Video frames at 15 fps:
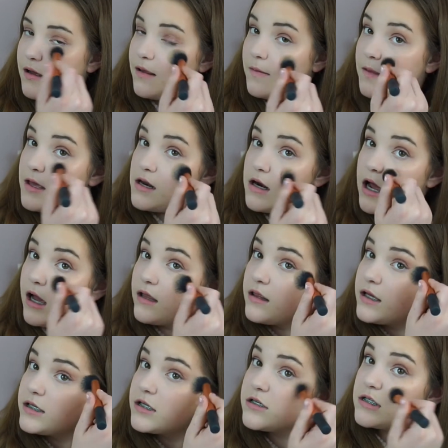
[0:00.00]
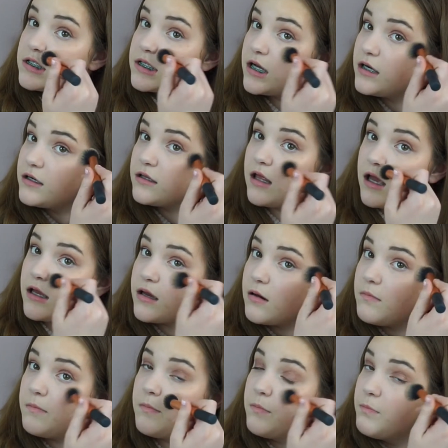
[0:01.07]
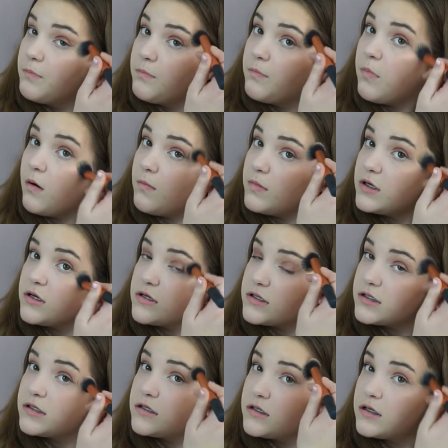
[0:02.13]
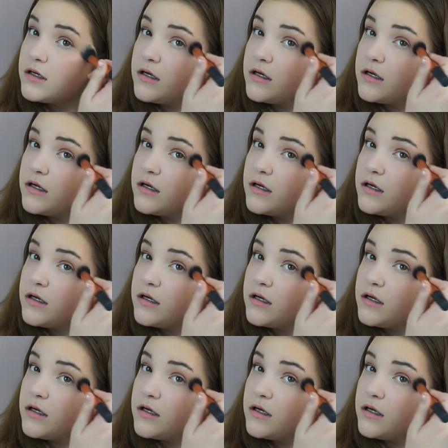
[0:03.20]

And then I like to just kind of like almost